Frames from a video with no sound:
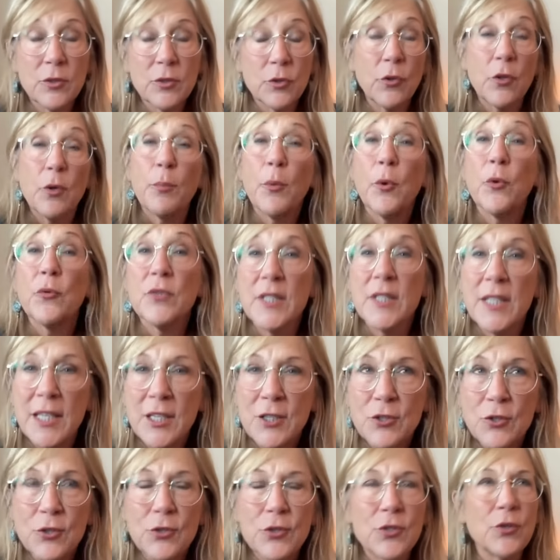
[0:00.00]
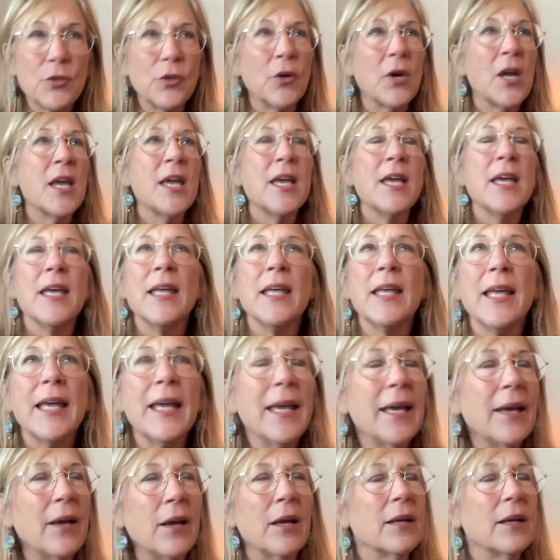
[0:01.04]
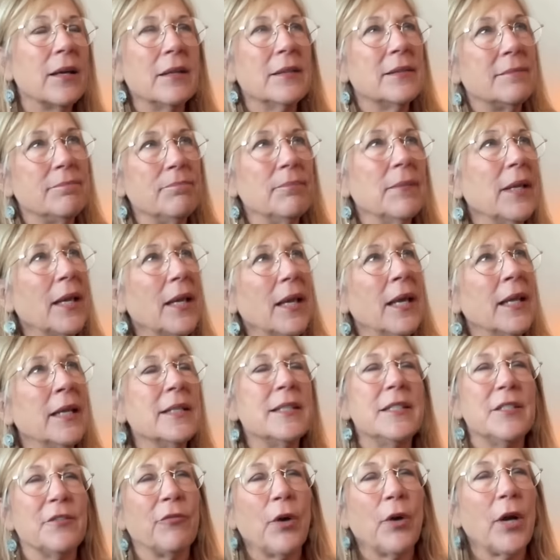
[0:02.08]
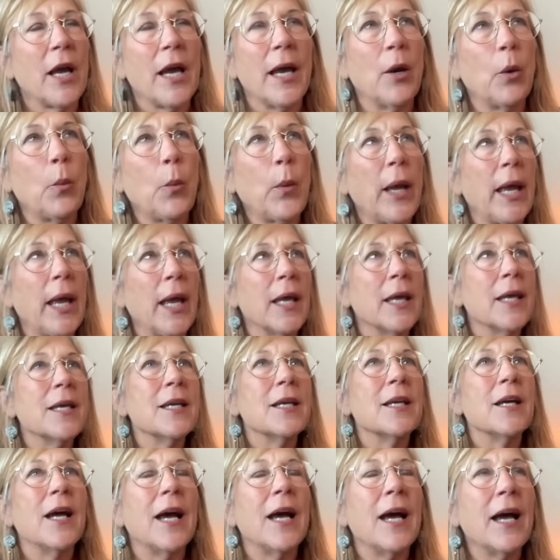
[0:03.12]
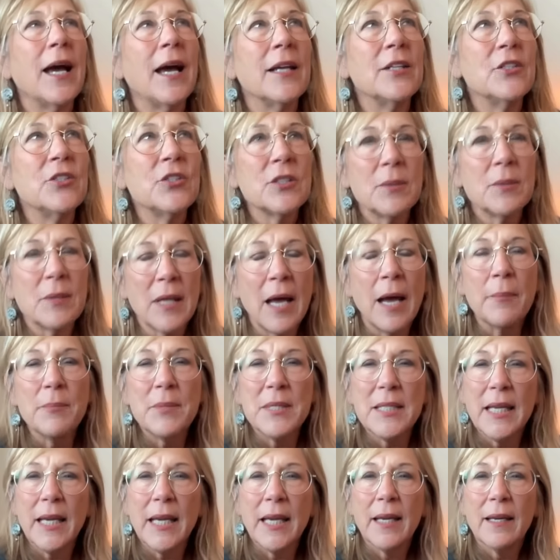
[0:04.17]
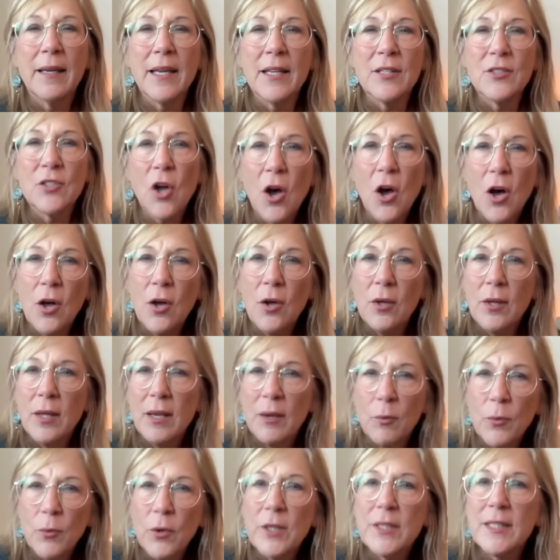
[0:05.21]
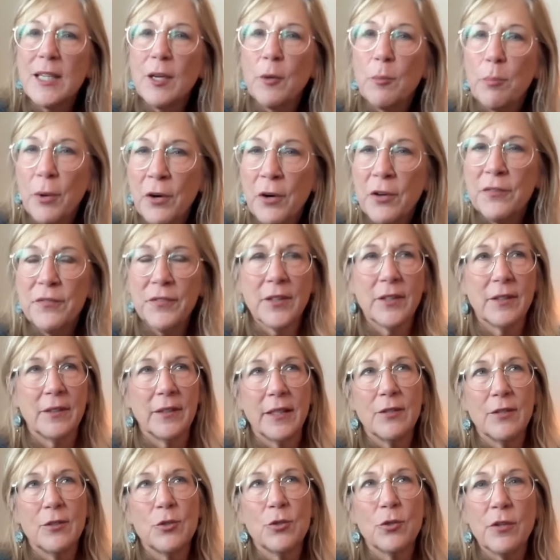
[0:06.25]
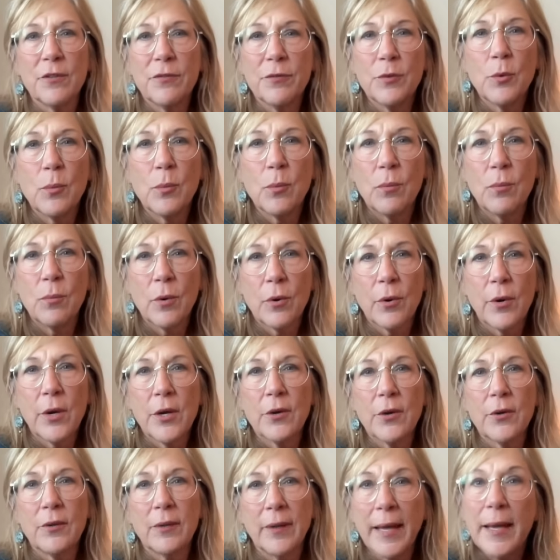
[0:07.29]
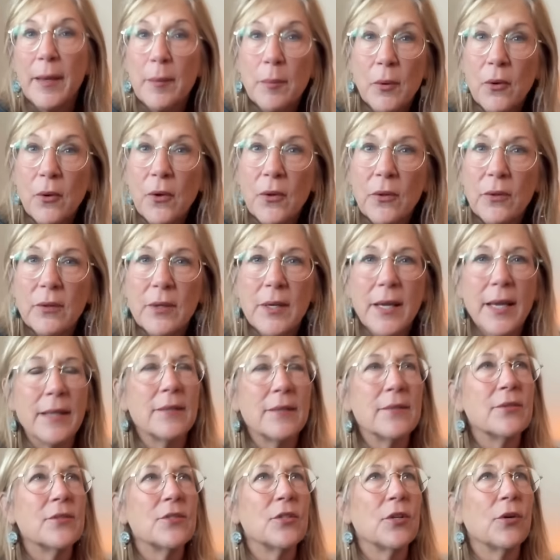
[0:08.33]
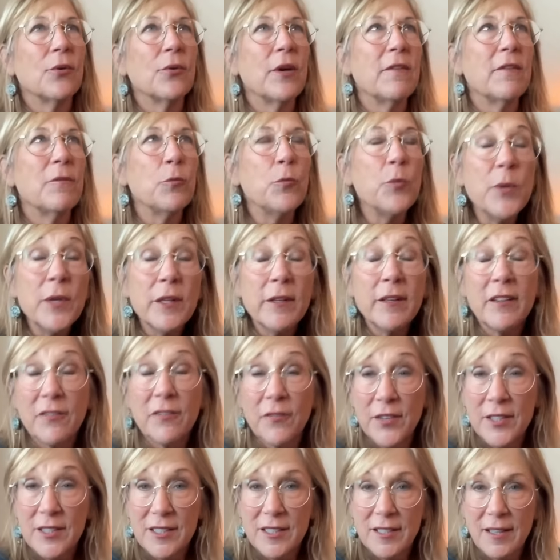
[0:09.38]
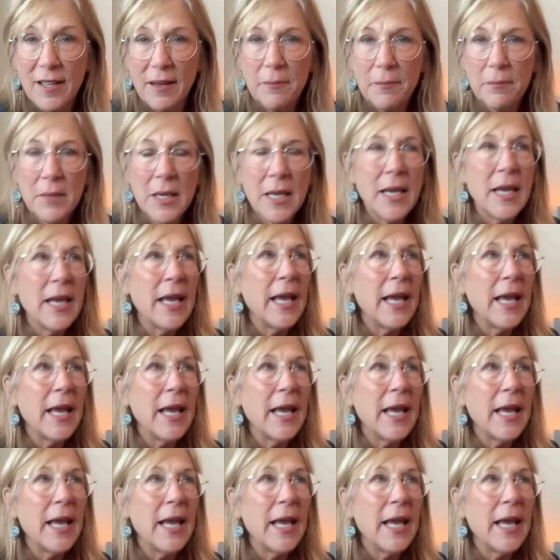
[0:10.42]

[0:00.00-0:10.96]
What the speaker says: So they're both teachers. So in a different kind of way. I'm saying it works out perfectly, the joyful warrior label. And so it really fits them.